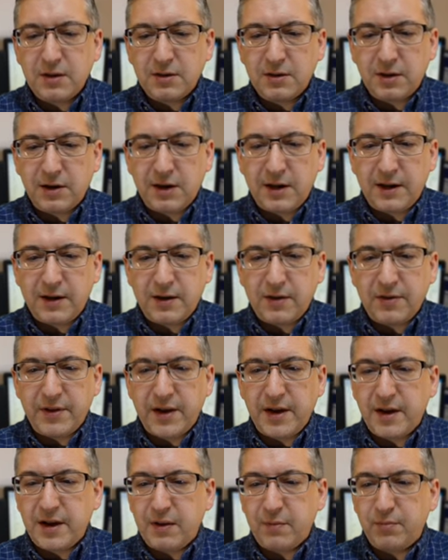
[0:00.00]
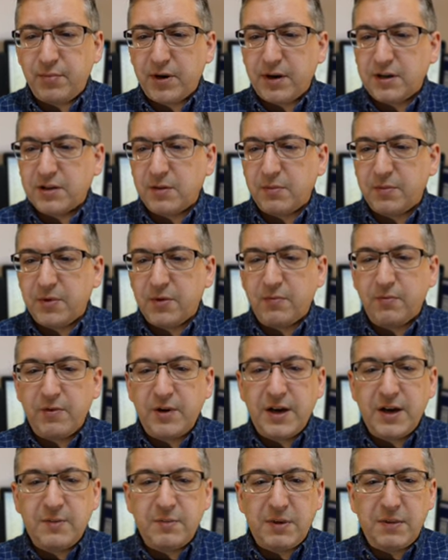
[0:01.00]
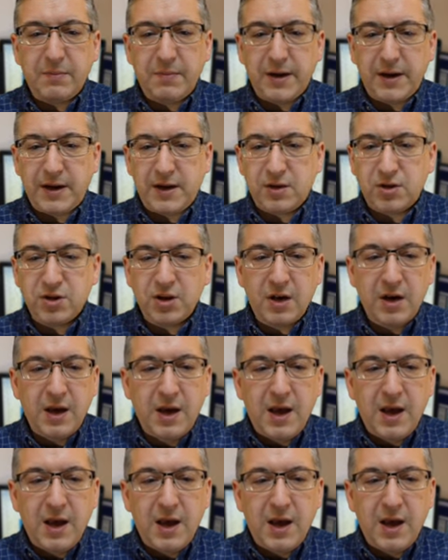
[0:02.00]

So click on that and it brings up the README page.